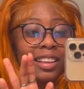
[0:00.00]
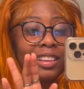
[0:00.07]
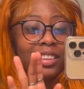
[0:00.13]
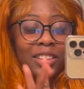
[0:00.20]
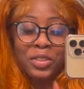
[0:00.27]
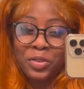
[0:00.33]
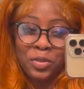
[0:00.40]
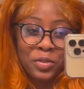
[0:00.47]

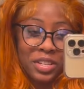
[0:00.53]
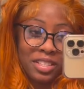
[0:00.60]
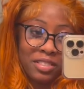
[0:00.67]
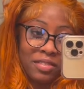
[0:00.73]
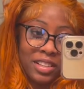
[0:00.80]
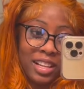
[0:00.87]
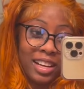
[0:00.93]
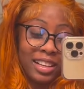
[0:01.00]
there's no reason
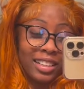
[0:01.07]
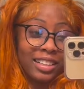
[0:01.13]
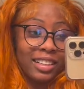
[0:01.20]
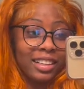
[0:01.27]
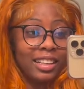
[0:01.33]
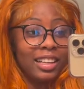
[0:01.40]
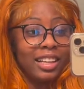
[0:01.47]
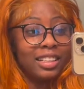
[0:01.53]
for that
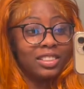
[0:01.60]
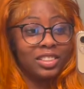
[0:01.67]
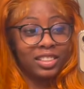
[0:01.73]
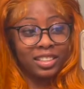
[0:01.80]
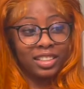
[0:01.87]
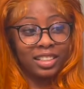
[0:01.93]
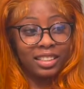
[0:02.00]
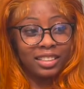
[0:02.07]

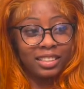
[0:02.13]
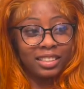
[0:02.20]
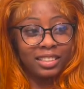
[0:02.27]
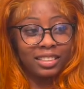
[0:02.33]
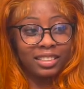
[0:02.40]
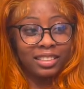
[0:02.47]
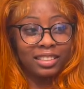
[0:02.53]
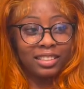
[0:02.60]
just
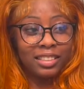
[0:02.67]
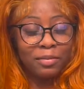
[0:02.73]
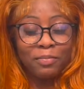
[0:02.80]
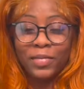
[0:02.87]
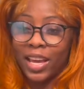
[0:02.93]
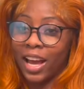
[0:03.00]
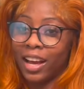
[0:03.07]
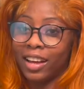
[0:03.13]
cause
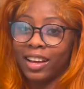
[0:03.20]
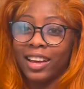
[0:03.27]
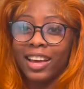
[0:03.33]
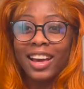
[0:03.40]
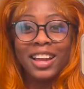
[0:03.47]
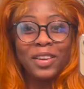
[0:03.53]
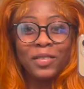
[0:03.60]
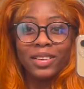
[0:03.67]
yeah
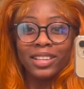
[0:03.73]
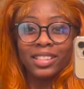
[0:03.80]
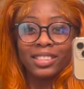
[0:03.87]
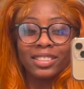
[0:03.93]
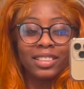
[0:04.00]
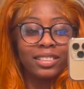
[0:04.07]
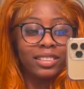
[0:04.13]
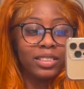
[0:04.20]

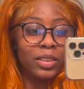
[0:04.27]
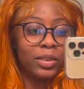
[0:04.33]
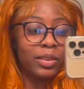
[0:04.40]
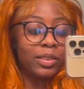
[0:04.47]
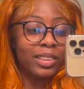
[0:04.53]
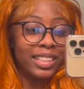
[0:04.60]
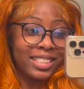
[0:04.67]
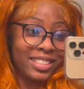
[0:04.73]
anyways so
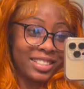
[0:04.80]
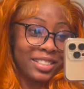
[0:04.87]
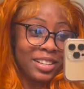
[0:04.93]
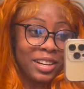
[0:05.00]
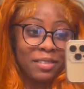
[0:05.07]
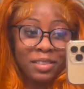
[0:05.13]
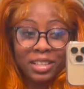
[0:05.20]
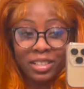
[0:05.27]
this year
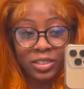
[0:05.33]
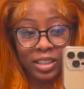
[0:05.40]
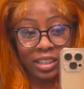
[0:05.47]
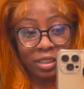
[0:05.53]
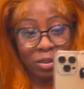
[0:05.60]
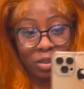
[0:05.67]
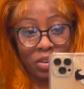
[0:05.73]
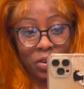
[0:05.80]
i'm gonna try
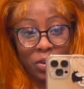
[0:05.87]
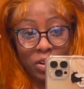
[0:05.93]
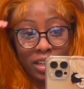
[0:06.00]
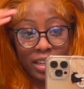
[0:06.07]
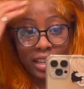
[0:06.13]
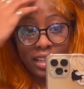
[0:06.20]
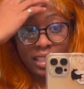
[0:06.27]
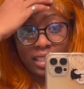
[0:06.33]
to
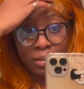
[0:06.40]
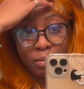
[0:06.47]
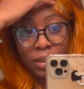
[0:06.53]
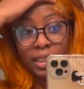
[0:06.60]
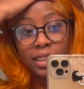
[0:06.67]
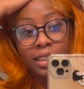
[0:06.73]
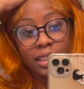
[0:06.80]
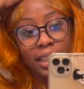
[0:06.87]
record as
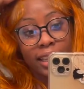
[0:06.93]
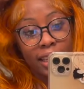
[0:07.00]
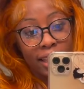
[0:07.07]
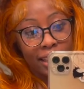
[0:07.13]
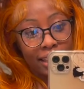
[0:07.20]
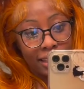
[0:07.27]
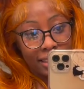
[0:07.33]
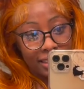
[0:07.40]
much as i
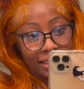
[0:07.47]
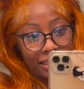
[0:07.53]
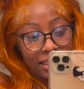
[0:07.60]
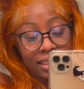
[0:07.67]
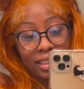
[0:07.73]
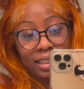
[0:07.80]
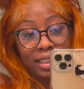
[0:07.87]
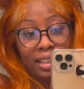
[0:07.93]

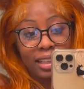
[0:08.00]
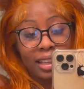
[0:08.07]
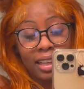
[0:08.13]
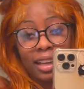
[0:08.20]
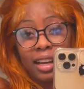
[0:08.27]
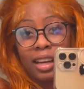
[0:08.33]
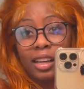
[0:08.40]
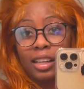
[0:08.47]
can
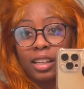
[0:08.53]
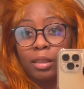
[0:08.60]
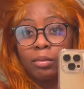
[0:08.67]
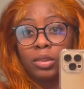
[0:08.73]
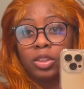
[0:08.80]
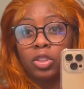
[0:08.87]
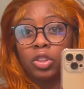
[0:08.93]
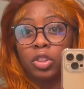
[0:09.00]
um,
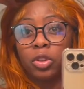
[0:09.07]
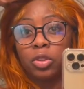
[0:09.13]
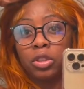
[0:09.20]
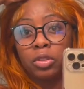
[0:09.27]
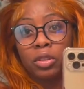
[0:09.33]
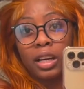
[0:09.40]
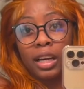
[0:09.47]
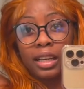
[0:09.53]
to show
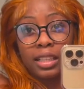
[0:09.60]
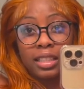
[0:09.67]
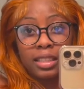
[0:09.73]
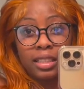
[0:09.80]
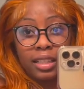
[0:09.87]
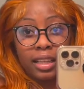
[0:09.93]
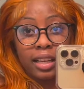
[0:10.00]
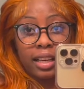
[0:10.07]
you guys
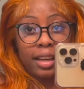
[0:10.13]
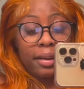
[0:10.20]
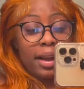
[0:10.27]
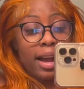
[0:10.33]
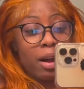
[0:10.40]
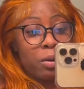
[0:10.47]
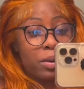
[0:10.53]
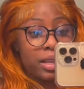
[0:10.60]
like
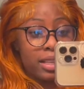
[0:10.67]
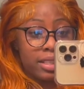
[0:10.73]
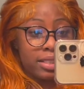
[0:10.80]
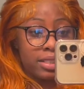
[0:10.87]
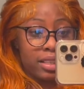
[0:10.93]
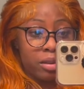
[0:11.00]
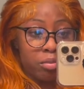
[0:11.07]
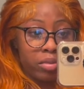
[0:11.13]
how it
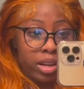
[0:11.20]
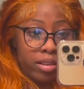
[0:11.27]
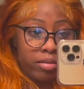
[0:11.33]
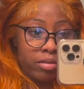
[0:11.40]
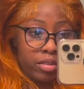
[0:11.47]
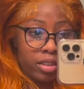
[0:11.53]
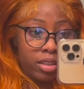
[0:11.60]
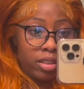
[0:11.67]
is in
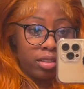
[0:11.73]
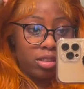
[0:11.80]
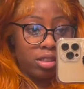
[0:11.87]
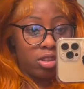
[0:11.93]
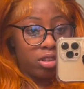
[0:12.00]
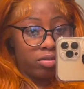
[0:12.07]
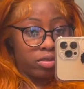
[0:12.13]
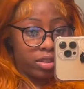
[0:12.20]
Brantford
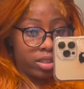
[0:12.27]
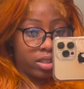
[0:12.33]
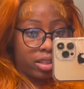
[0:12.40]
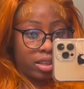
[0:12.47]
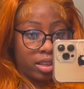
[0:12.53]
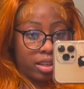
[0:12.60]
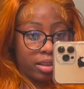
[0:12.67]
University.